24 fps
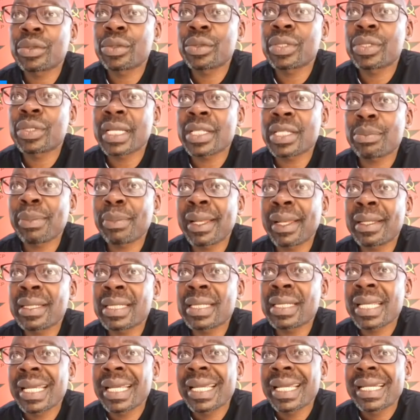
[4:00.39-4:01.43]
to
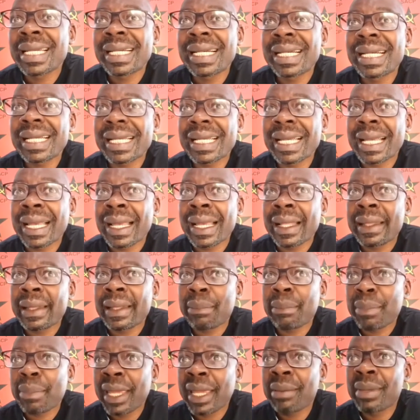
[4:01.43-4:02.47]
suspend
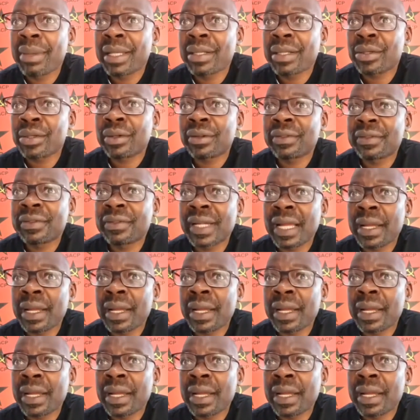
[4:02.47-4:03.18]
the payment of